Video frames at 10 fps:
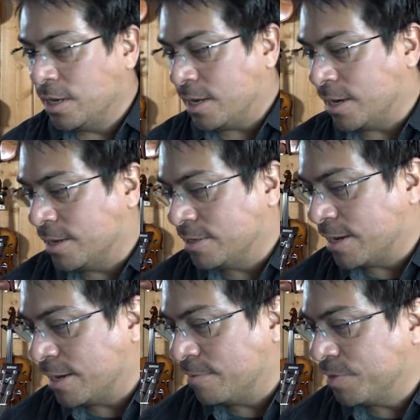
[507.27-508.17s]
And
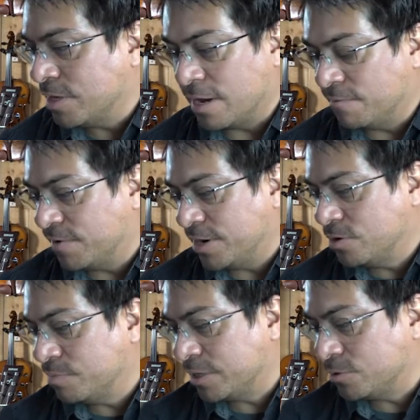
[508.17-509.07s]
yeah, very
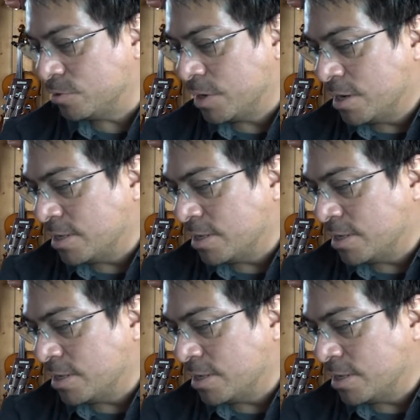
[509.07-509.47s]
good metronome.